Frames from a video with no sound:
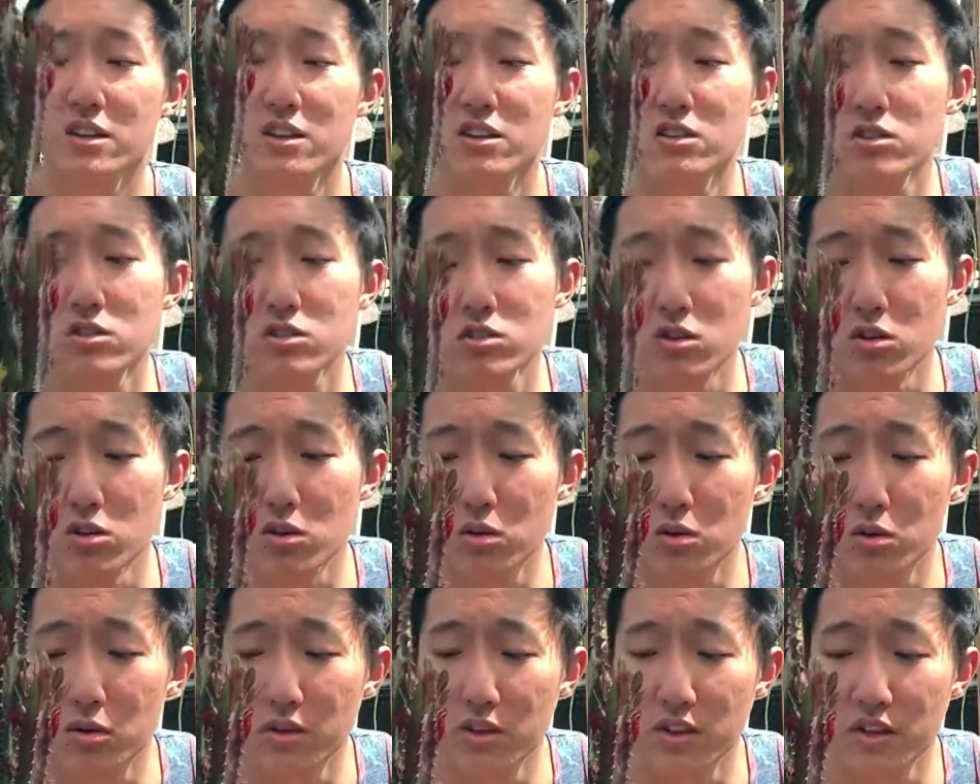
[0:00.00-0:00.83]

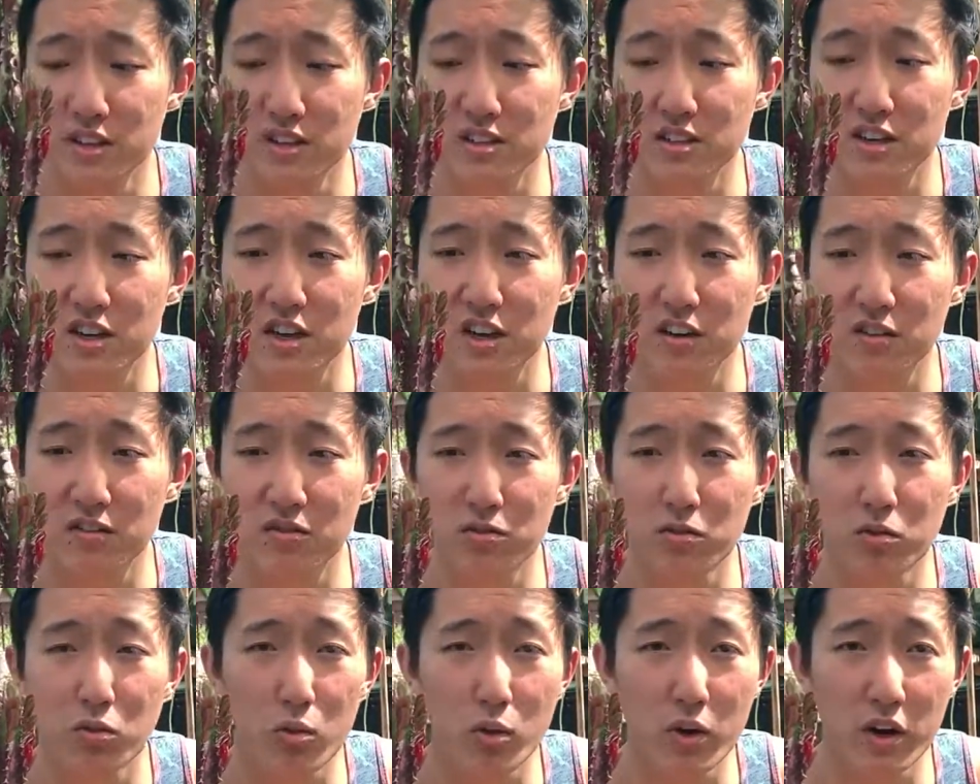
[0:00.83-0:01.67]
So that's kind of
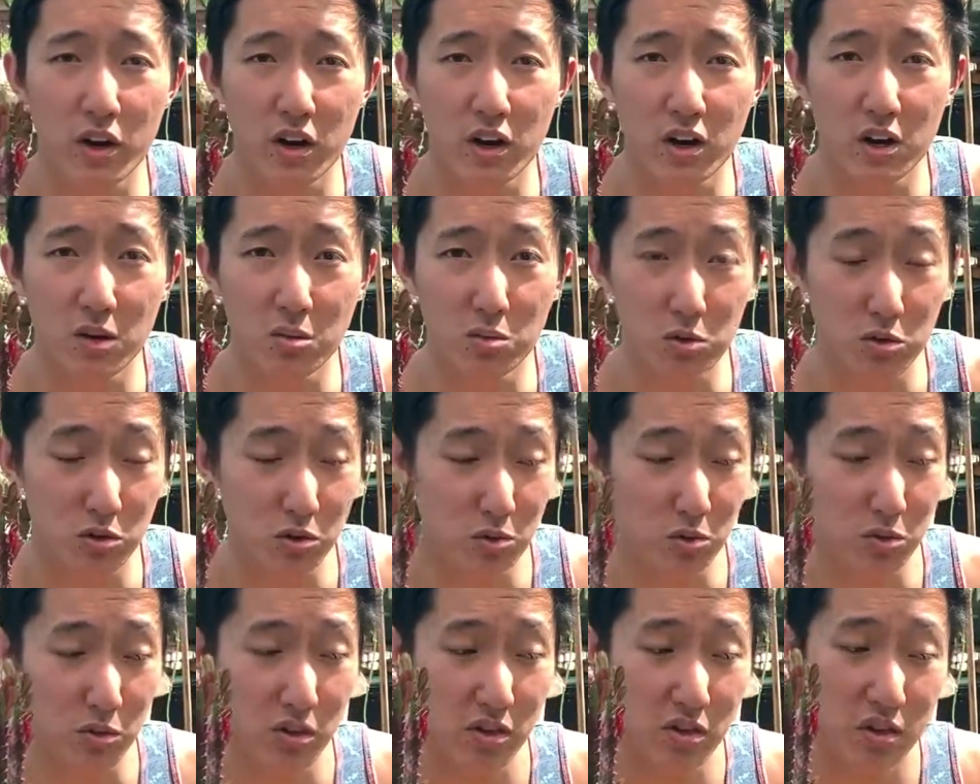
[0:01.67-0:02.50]
where I'm going
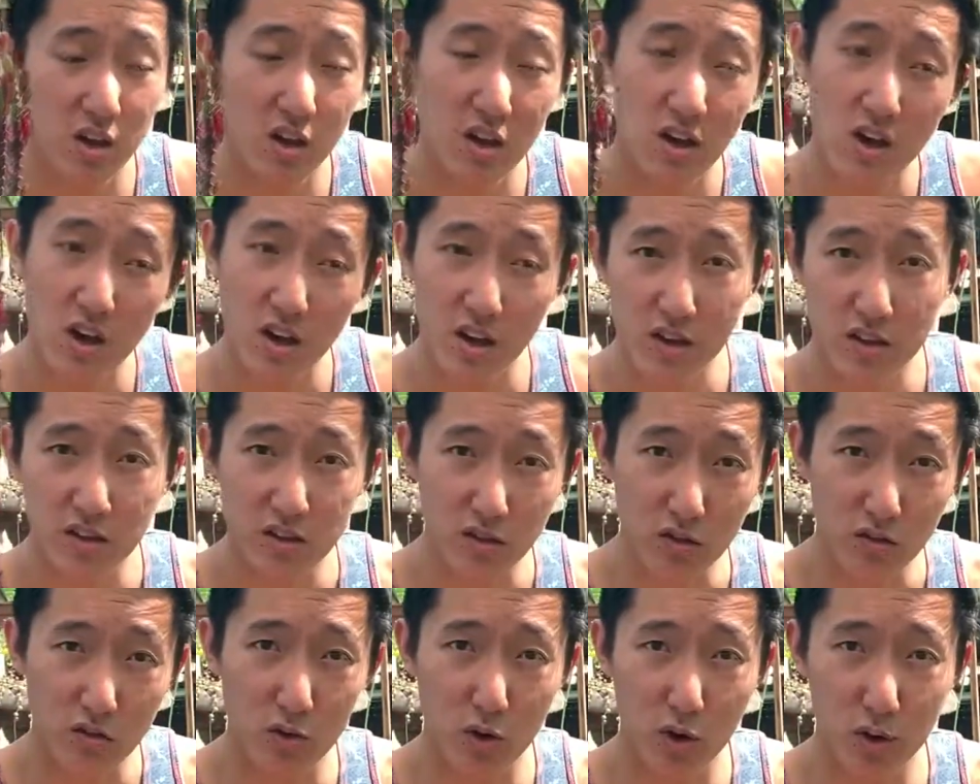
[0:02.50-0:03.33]
with the
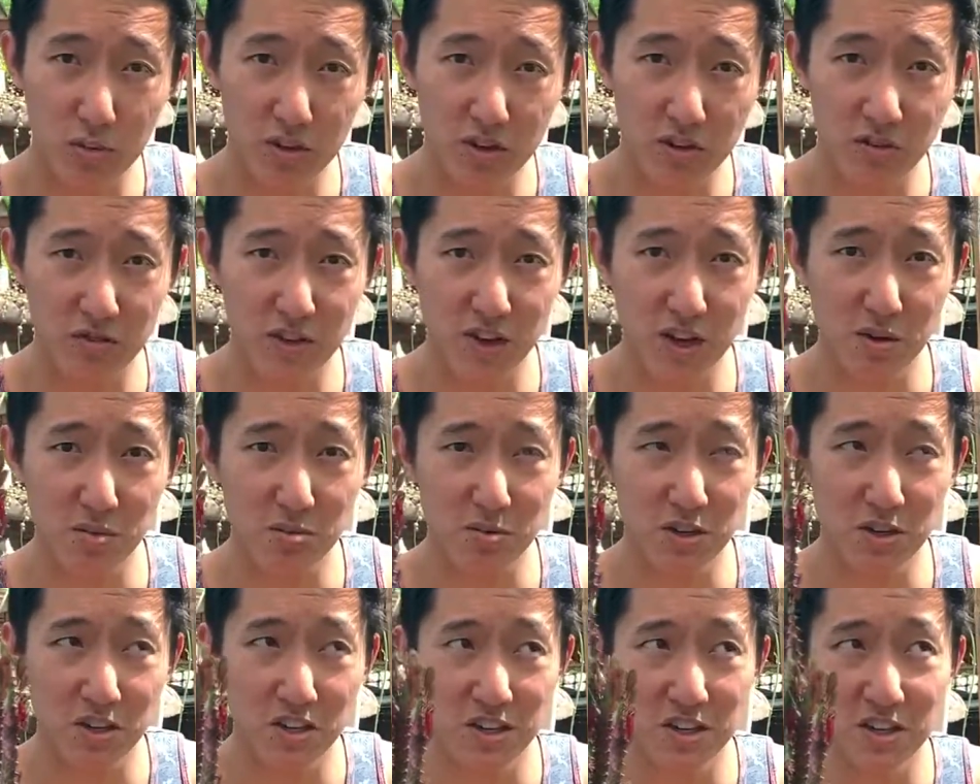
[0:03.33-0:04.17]
Euphorbia
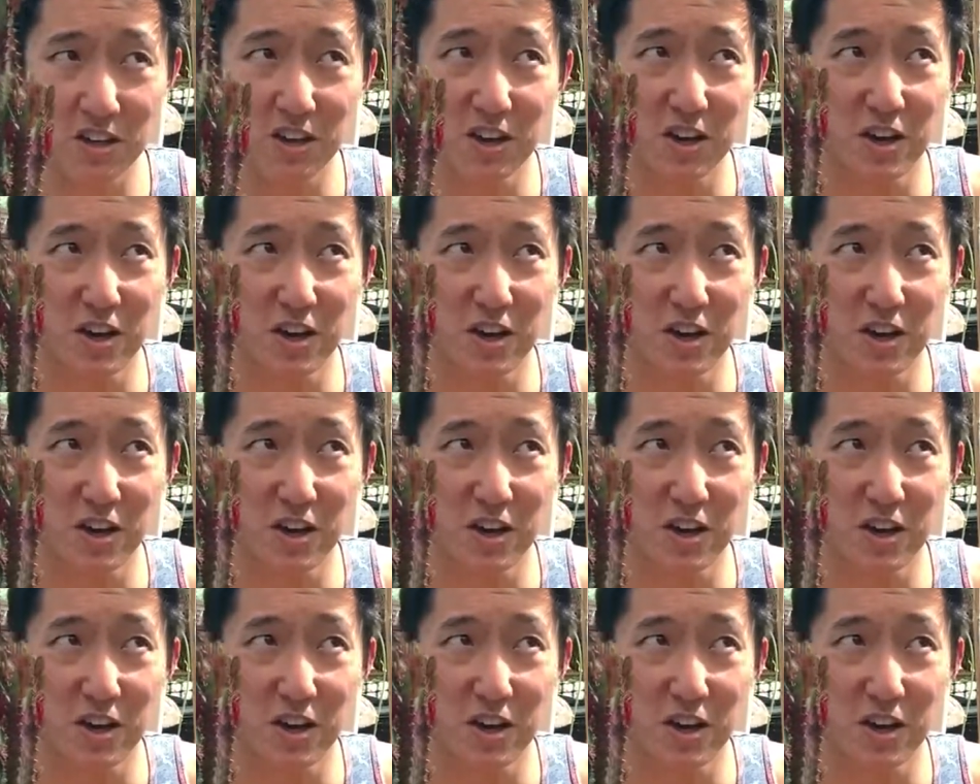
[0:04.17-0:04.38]
family.